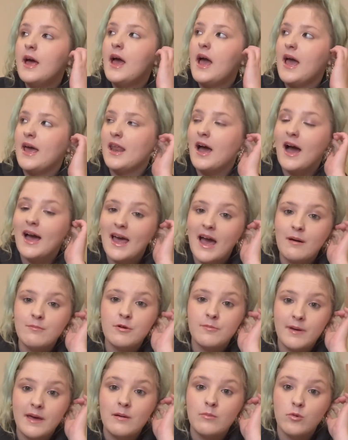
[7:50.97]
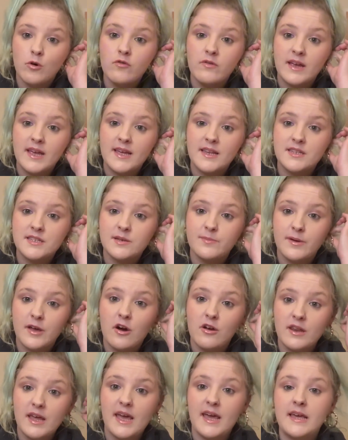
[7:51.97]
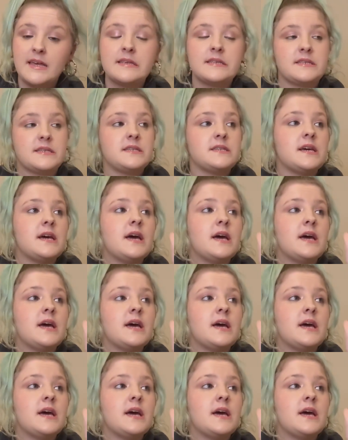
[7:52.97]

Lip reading: and I am a bit worried, to be honest,